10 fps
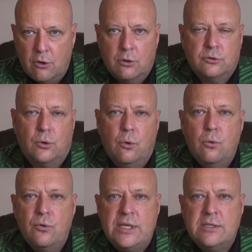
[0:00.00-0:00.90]
locks,
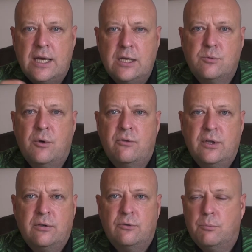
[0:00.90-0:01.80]
all these HMO
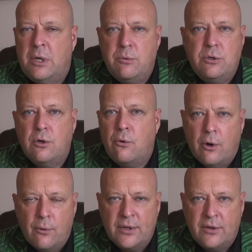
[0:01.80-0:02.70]
things that maybe you don't
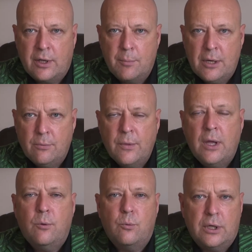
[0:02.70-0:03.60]
know anything about.
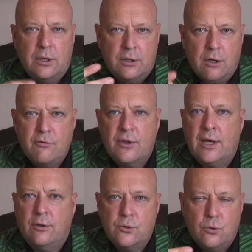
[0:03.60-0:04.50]
We're going to cover
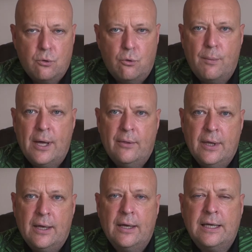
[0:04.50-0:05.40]
that and talk all about
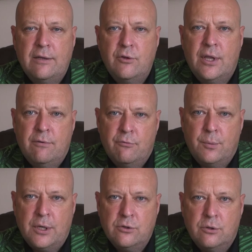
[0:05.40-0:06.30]
that and give you that
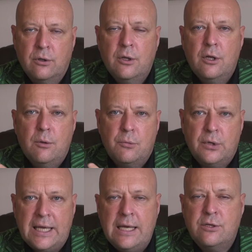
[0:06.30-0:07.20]
information. But
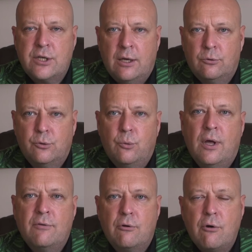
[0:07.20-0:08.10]
each council will
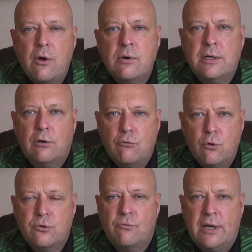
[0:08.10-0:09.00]
have their own little
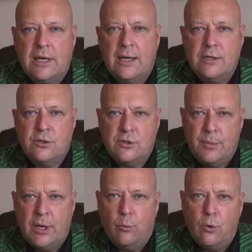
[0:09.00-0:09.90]
rules and regulations
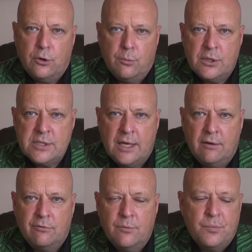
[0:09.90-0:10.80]
about what you must
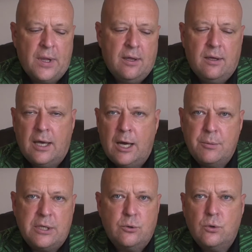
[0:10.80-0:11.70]
have. How
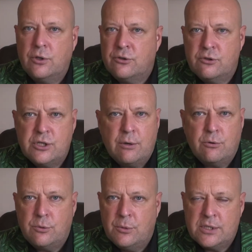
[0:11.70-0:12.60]
many toilets and
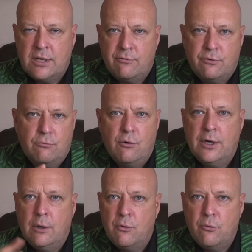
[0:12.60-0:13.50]
showers you must have for the right
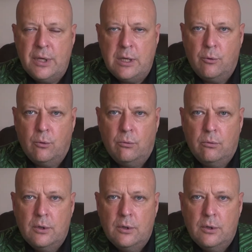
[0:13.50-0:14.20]
number of people.